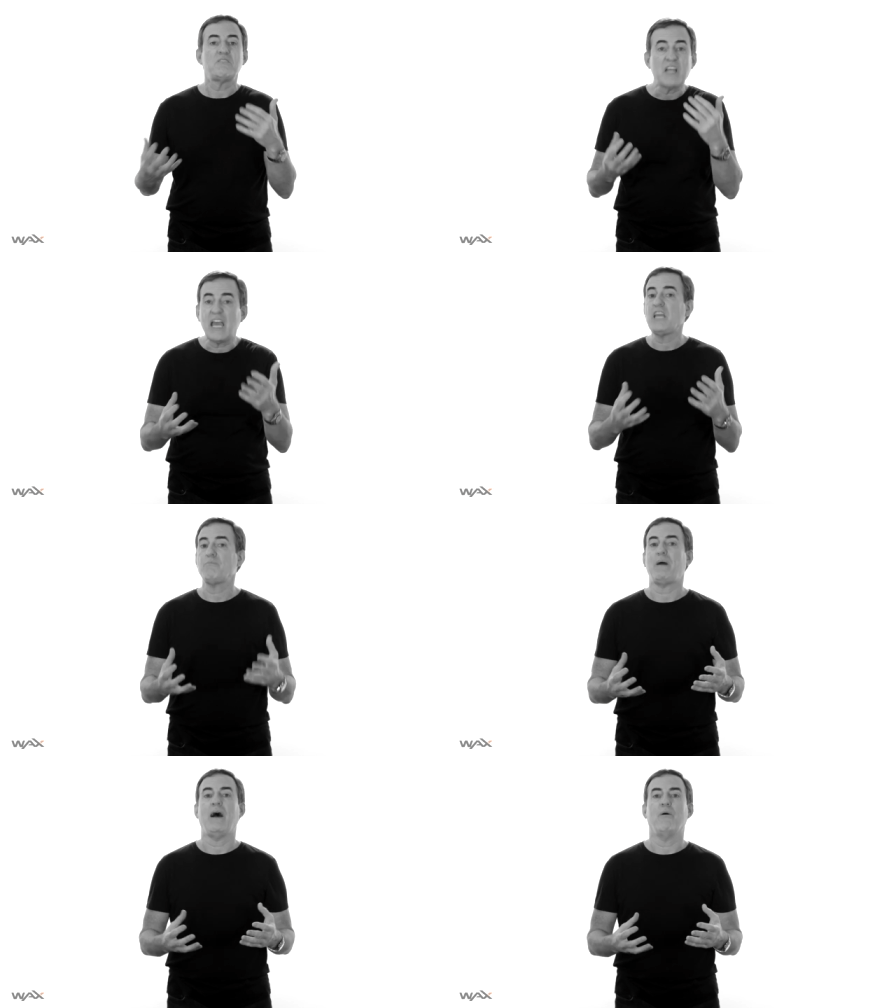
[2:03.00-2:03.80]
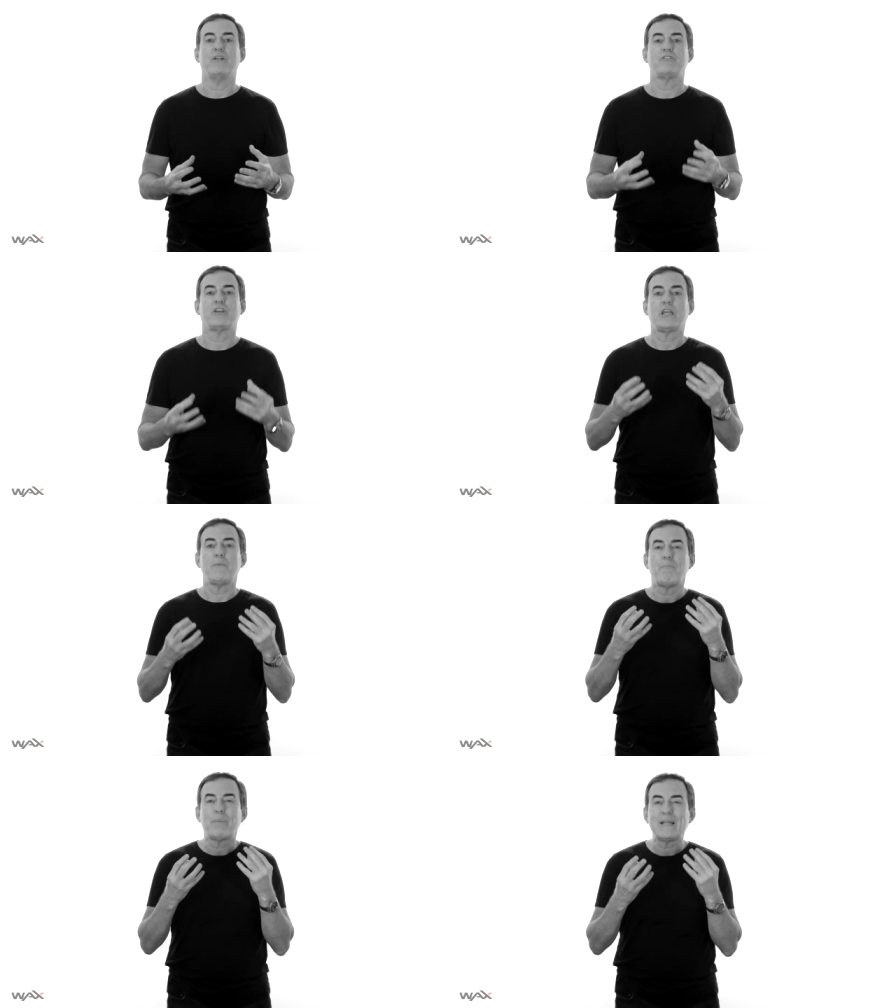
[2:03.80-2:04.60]
staying power to
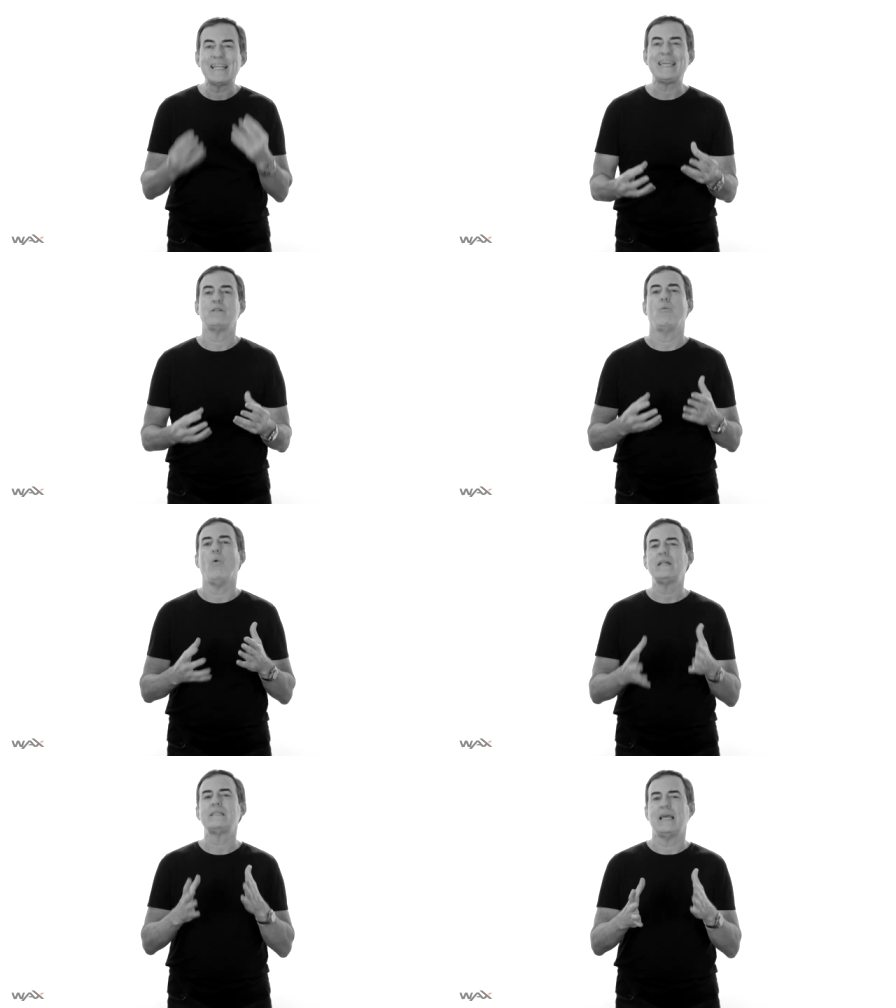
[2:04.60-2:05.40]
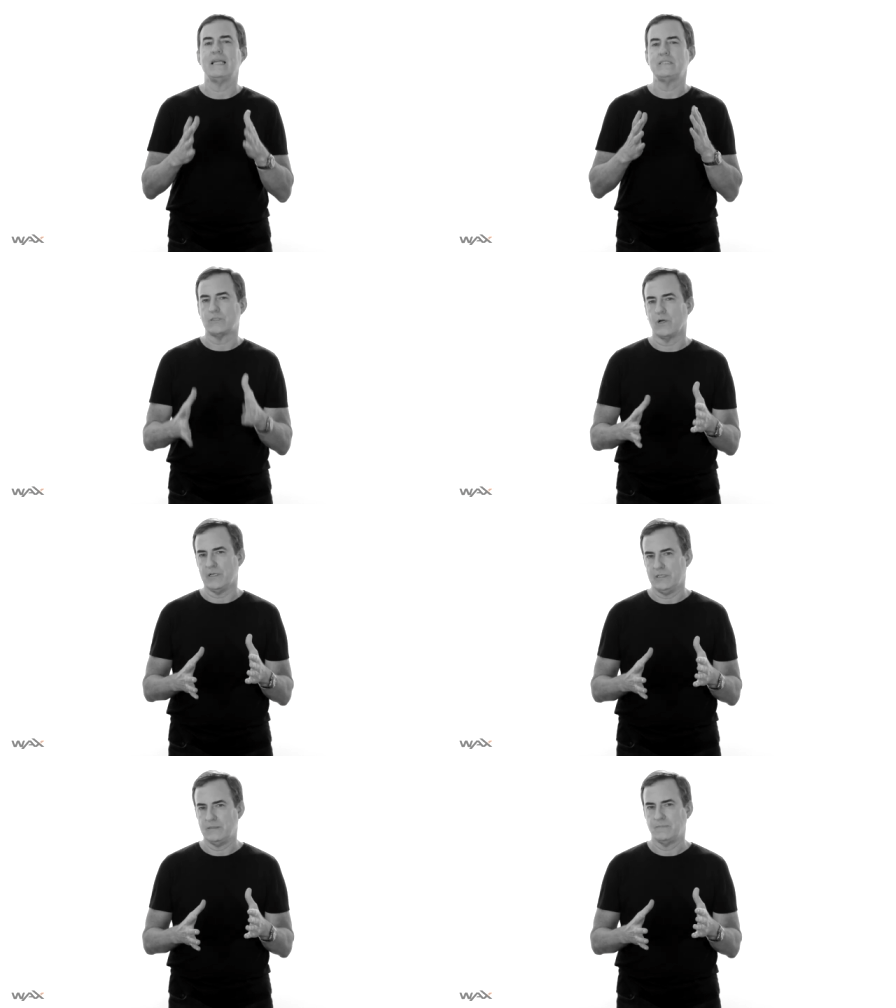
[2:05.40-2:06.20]
complete what they
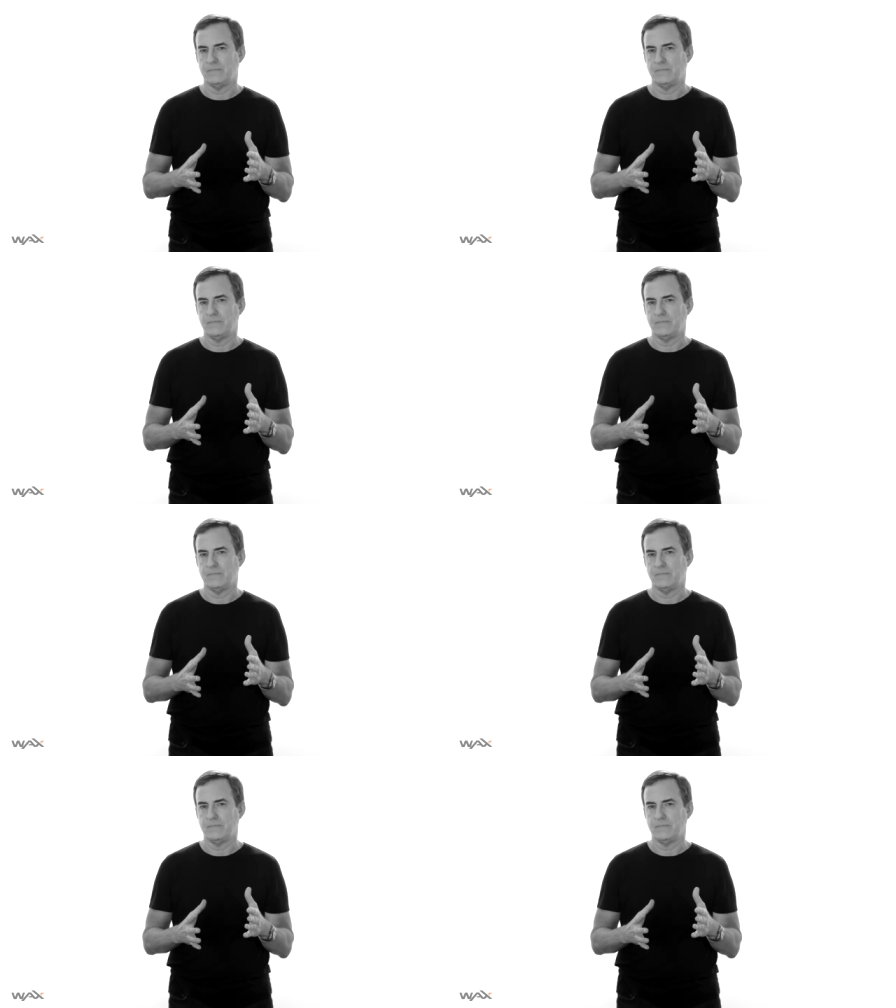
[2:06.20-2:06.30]
started?